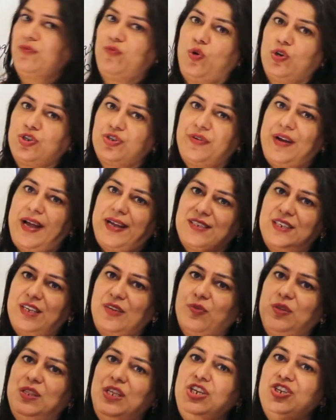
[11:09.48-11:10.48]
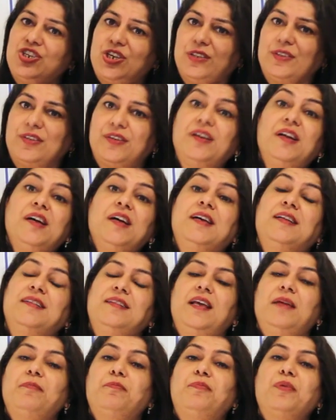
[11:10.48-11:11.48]
and water acting with each other,
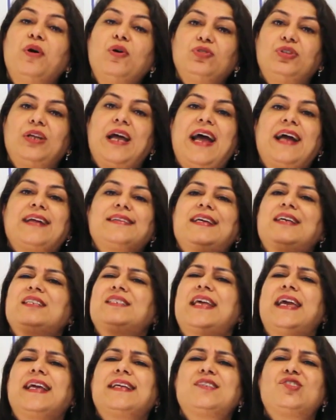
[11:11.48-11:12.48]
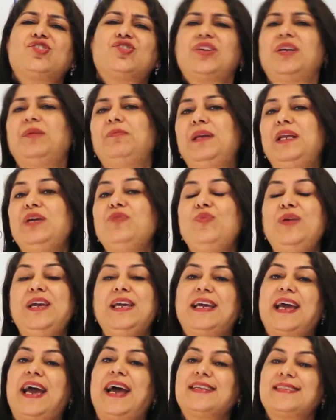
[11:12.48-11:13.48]
they both act as extremely
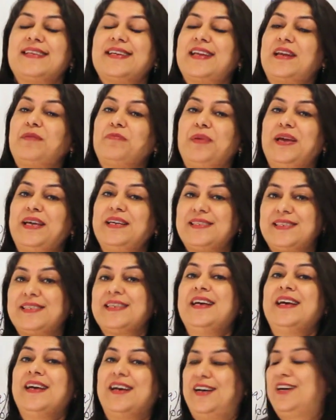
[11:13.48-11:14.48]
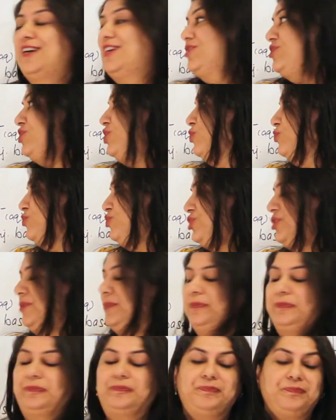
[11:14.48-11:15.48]
weak acid and base
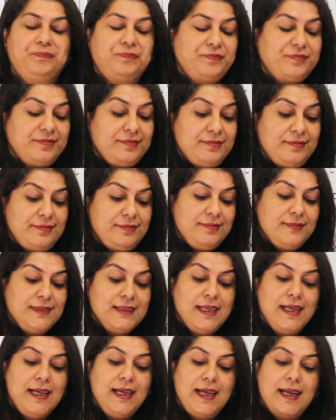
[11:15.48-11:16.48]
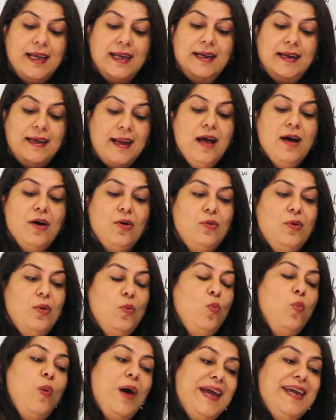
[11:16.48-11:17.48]
solution.
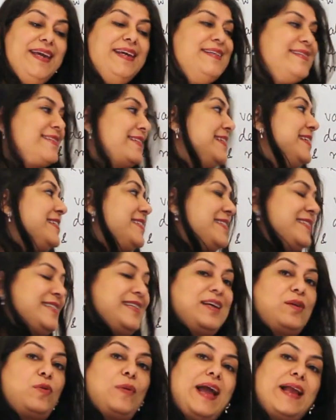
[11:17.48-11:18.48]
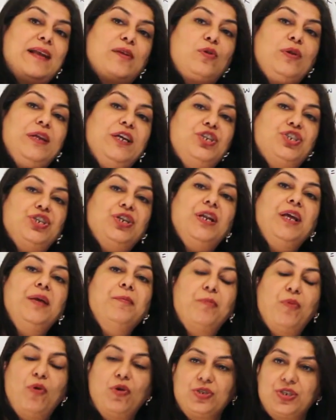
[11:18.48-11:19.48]
Now, why is this calculation
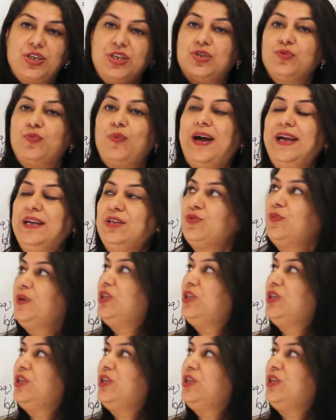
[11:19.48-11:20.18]
important? Why do